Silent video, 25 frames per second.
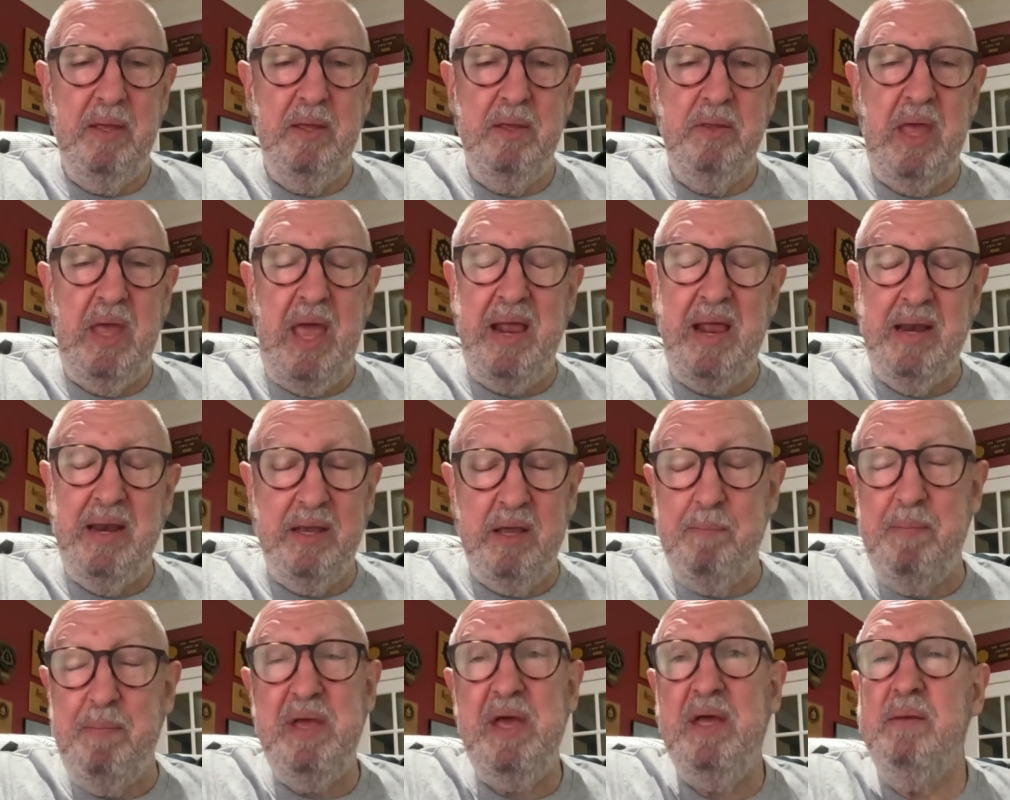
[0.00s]
it
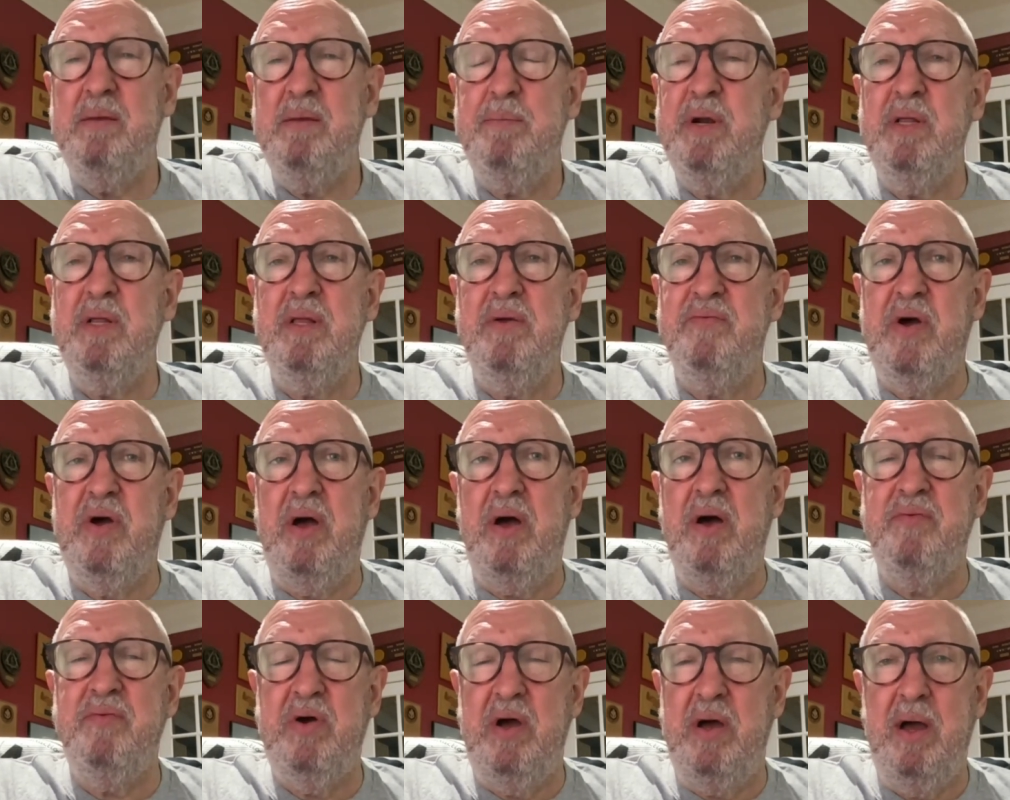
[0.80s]
could be on the middle
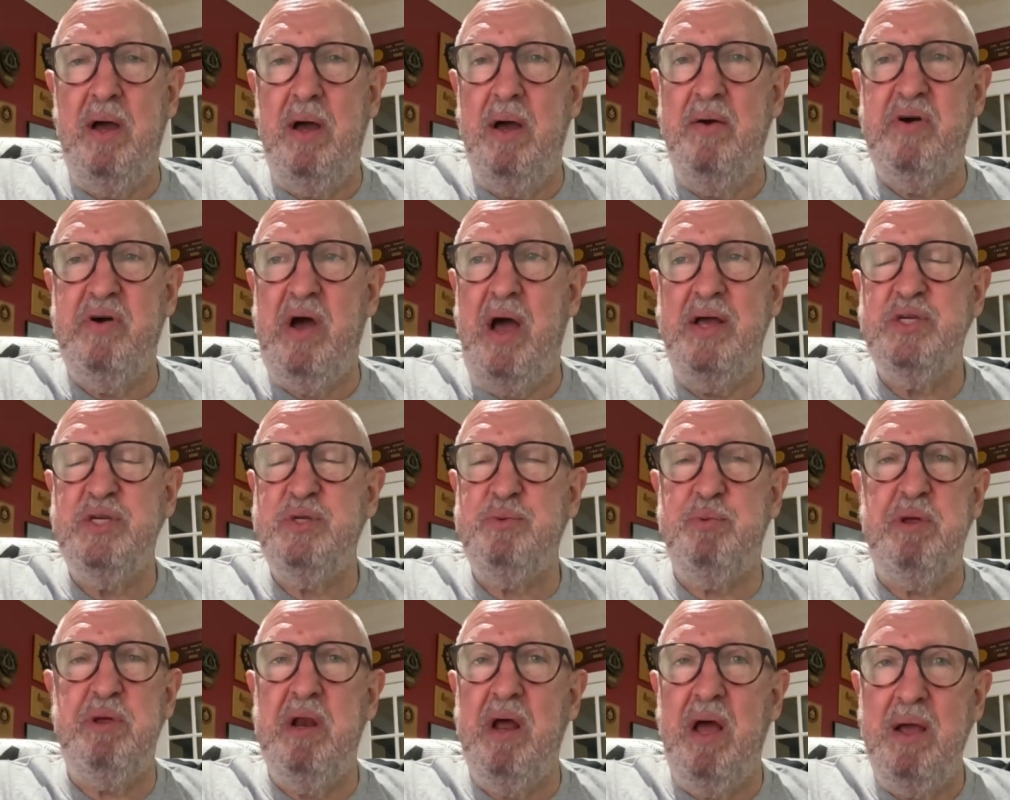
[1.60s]
of a
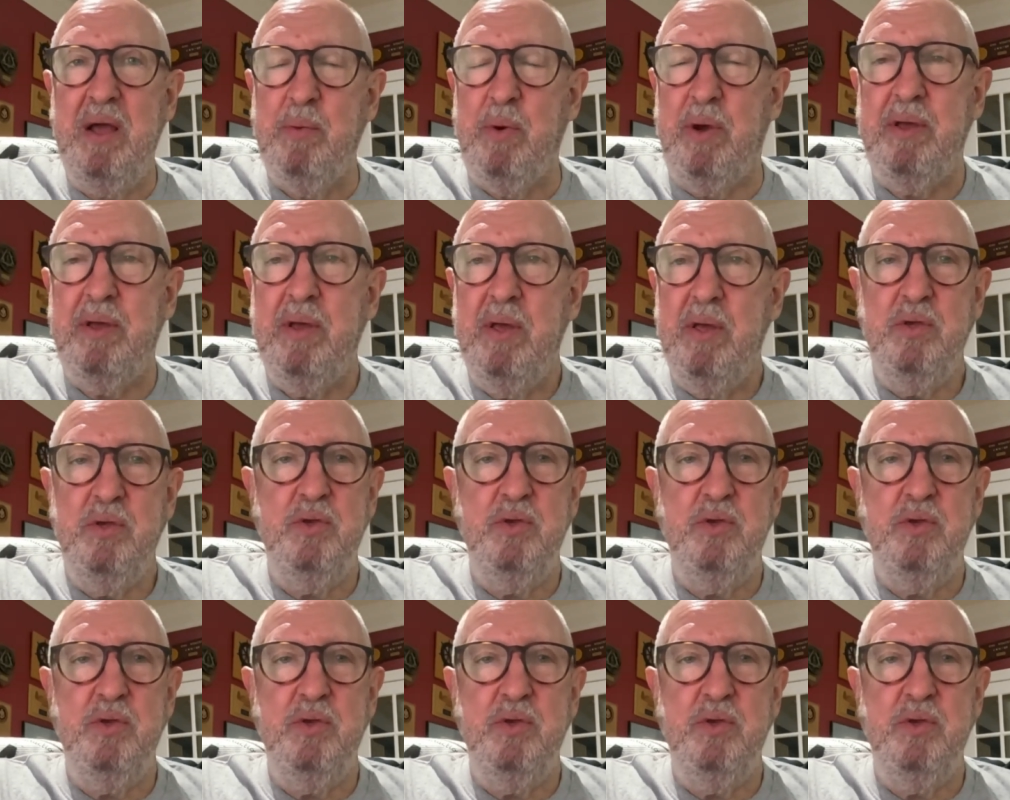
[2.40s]
high-speed highway.